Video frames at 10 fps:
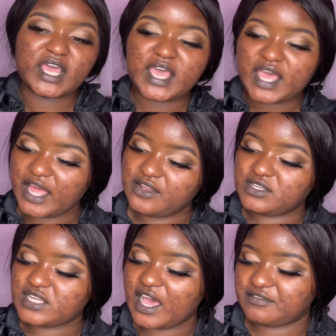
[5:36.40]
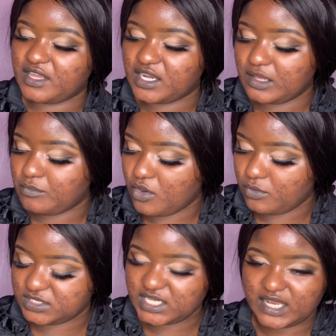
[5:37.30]
I don't have any more
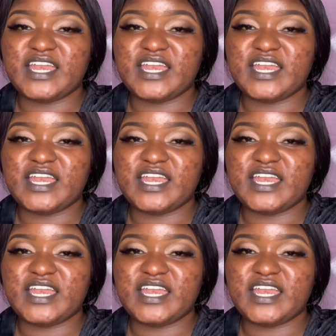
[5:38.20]
water left.